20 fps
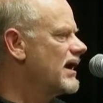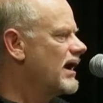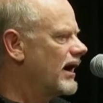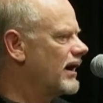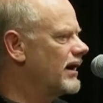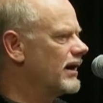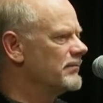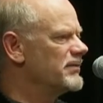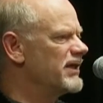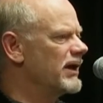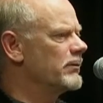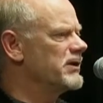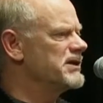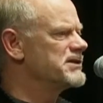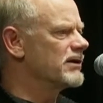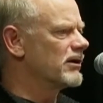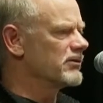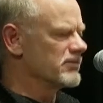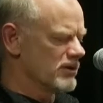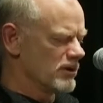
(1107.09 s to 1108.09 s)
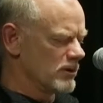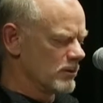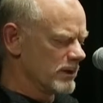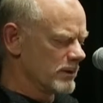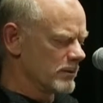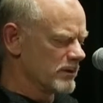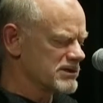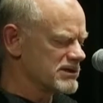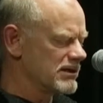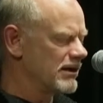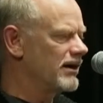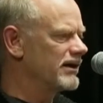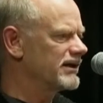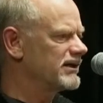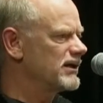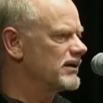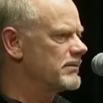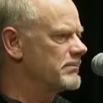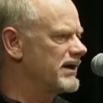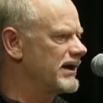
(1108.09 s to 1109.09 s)
That we don't know what we're
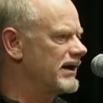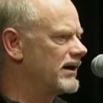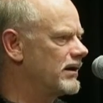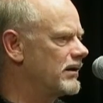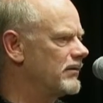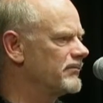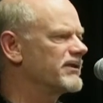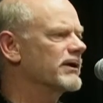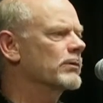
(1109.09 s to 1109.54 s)
talking about.